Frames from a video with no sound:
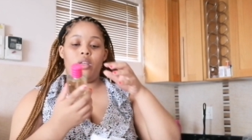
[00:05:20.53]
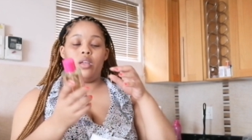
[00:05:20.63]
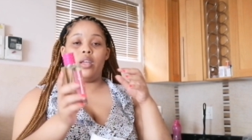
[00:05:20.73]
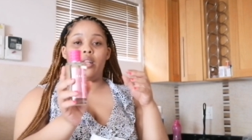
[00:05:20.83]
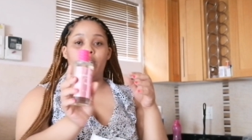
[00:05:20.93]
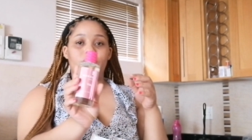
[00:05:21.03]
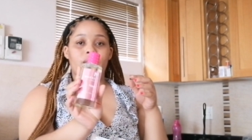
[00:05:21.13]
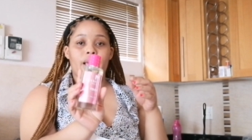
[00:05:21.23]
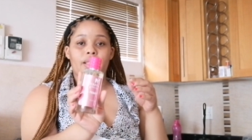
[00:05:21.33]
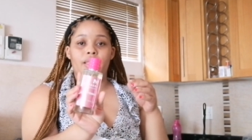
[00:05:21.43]
it looks
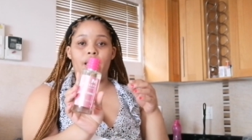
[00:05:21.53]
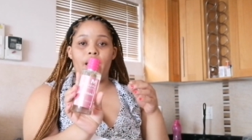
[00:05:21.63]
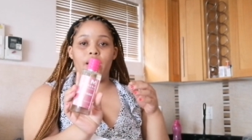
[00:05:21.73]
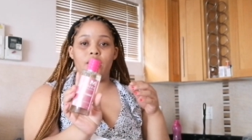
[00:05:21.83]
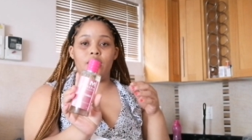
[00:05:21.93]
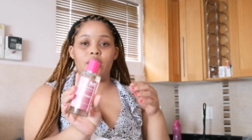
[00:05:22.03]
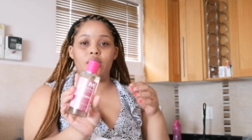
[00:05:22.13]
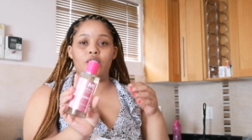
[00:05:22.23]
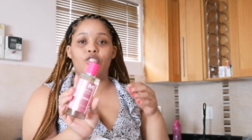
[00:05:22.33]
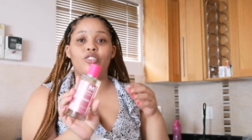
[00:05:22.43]
like that.
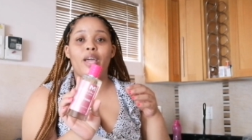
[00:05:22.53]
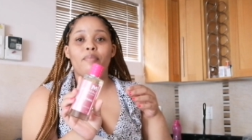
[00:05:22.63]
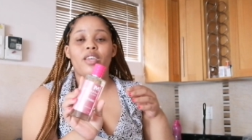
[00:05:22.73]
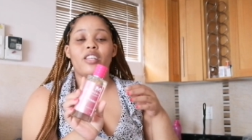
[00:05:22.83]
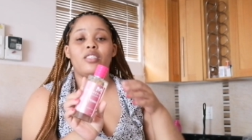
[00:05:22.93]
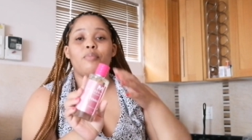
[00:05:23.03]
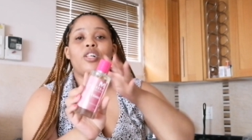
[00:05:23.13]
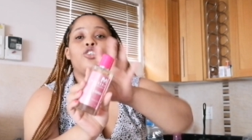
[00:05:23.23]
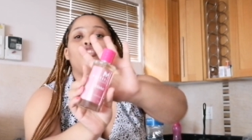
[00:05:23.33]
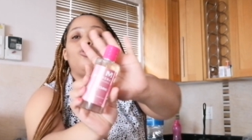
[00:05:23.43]
Should I be a typical
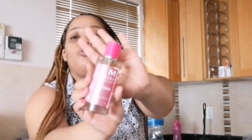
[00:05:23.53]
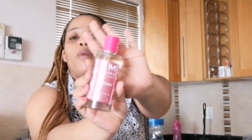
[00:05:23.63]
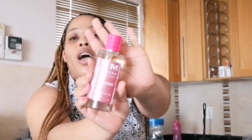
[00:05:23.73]
YouTuber?